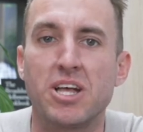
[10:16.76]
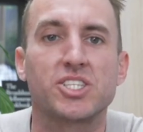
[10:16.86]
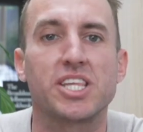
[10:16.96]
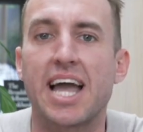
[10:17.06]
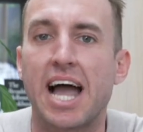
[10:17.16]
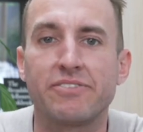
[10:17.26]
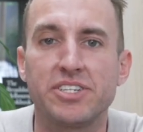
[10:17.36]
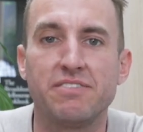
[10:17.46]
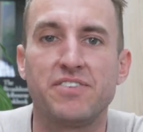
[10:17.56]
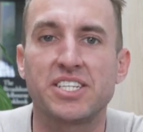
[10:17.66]
So they haven't
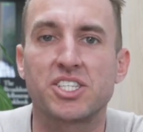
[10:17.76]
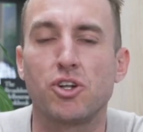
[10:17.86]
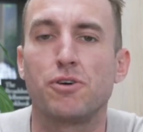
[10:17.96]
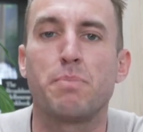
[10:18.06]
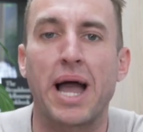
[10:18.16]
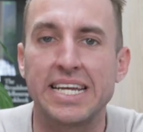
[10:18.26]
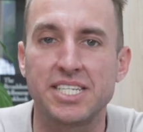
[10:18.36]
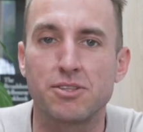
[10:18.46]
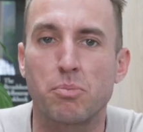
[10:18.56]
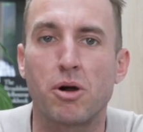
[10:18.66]
invested on
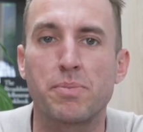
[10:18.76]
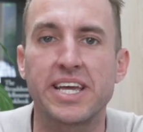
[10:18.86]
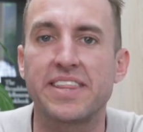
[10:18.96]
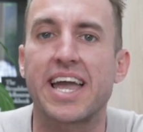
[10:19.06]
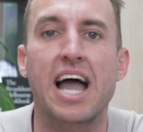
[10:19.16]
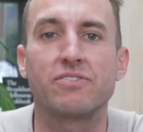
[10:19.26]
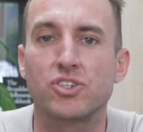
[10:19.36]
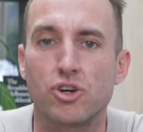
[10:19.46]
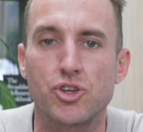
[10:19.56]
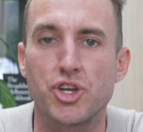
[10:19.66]
painting the property, they haven't
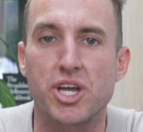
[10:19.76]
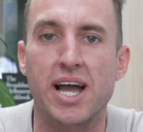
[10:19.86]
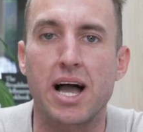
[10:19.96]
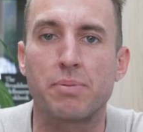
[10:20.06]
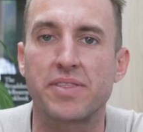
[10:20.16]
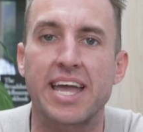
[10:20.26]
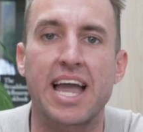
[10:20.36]
got new carpet, they